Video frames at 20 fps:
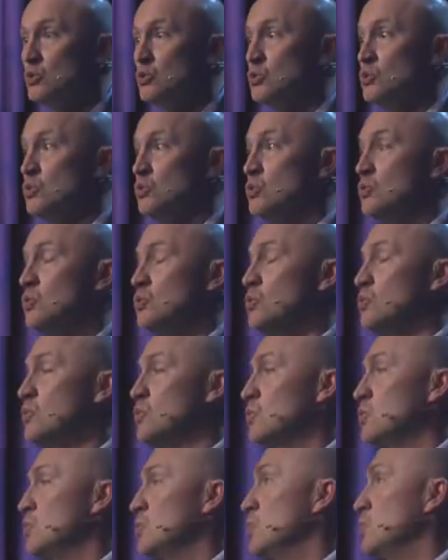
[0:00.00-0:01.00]

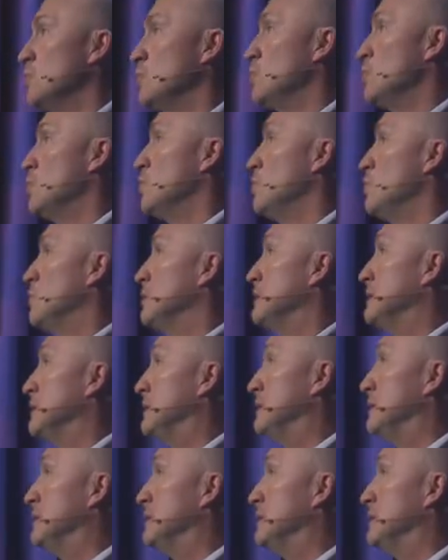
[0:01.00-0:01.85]
(silence)